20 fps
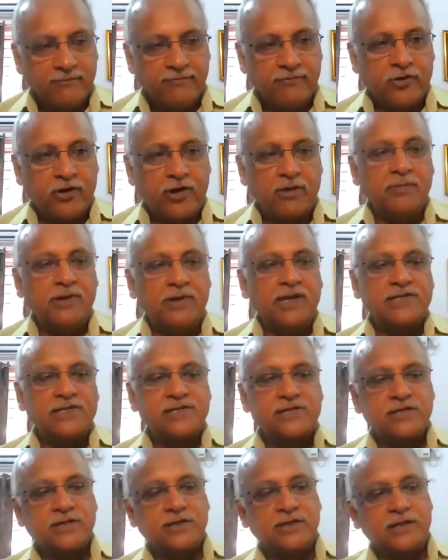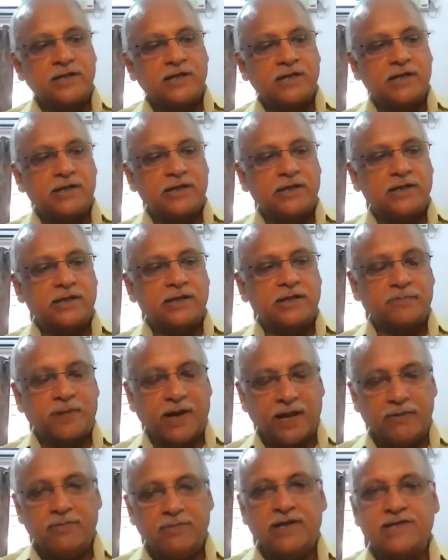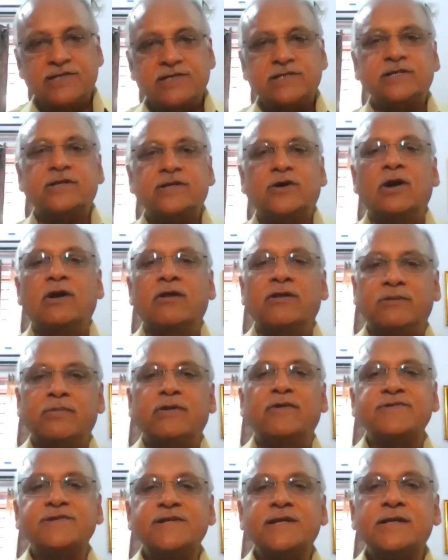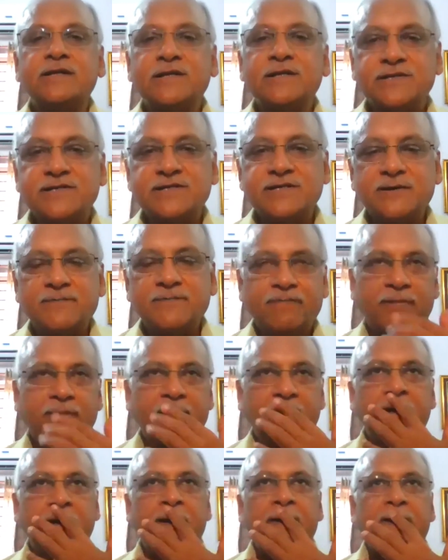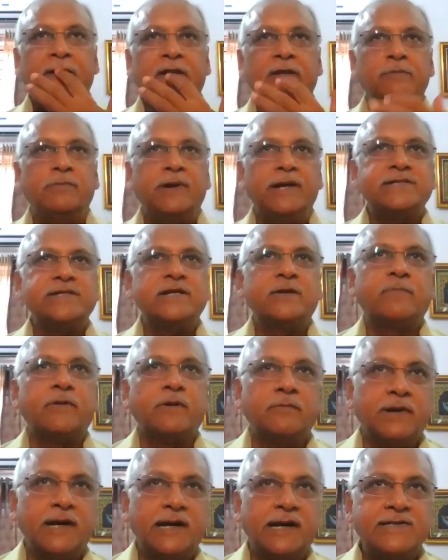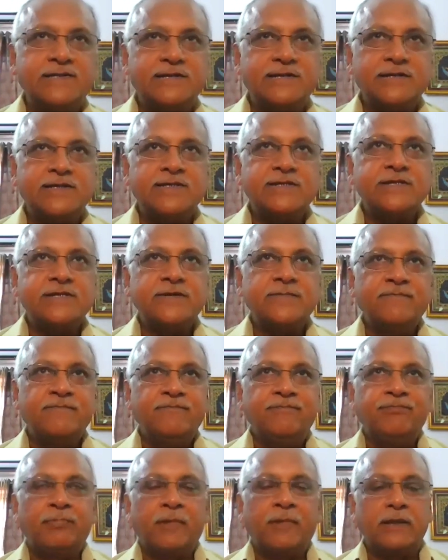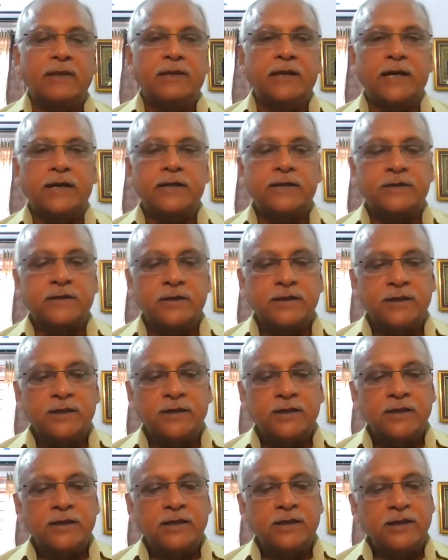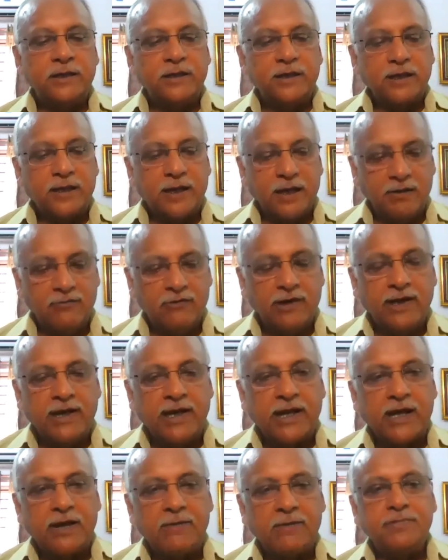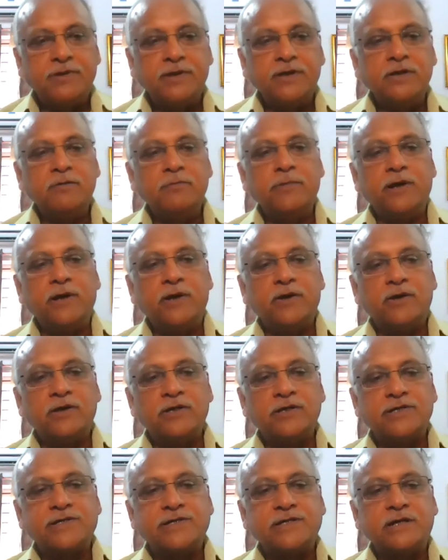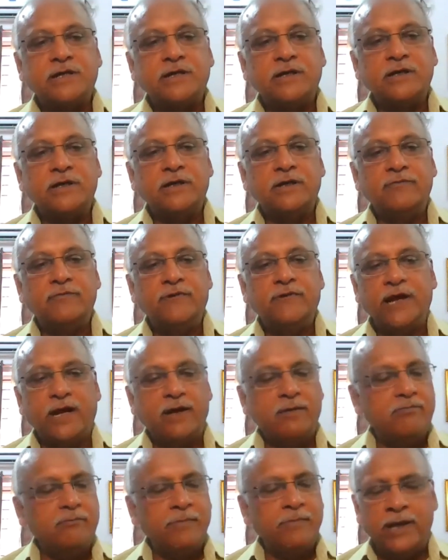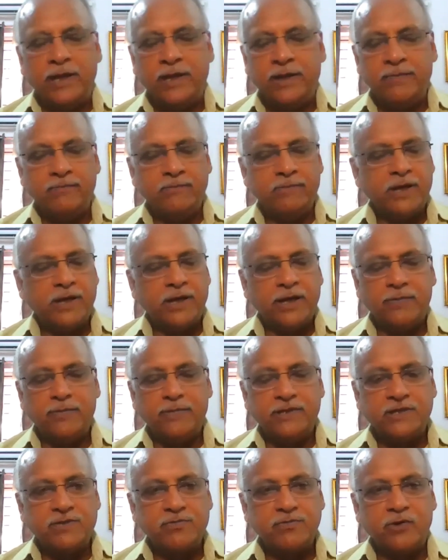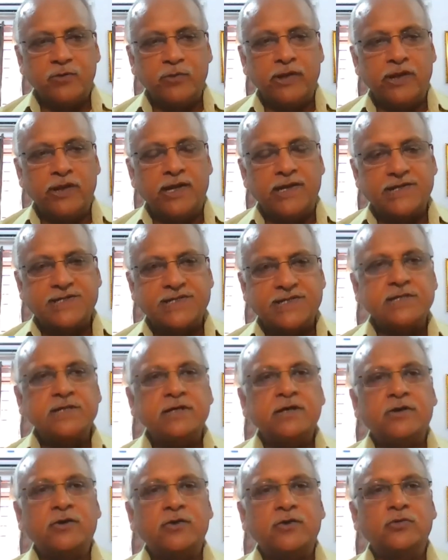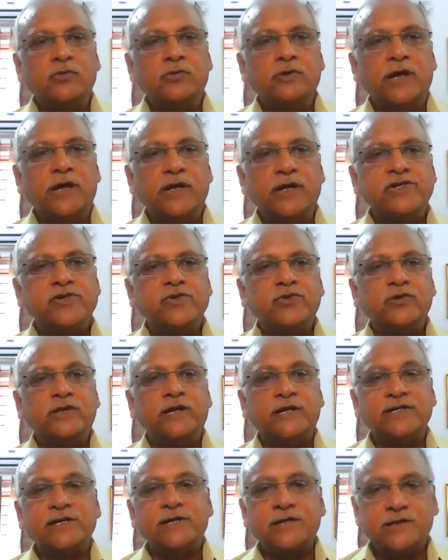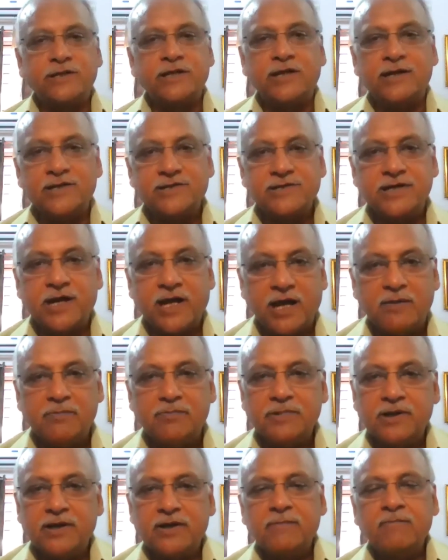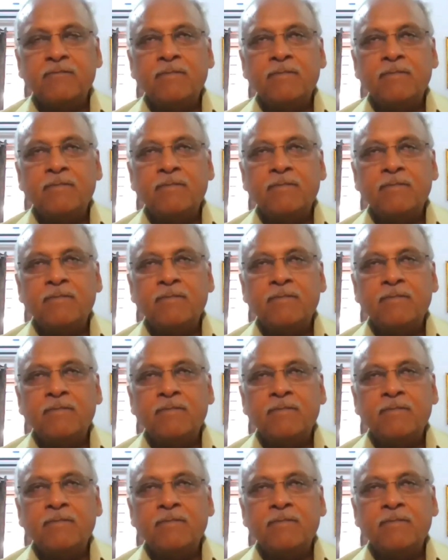foreign minister, our prime minister, all of them have said this. So the basic premise is that Galwan happened because we had many agreements between us to ensure that such a thing doesn't happen.